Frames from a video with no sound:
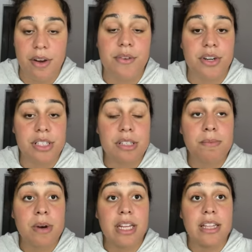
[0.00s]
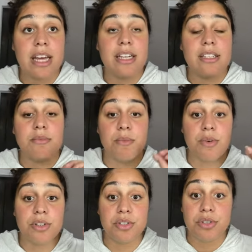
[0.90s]
If you're somebody that's
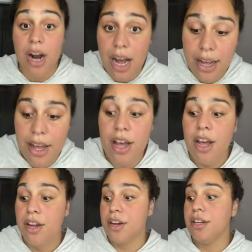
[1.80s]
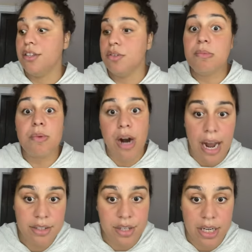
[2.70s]
more dry, you're gonna do more
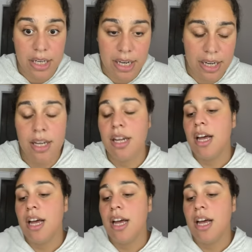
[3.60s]
hydrating.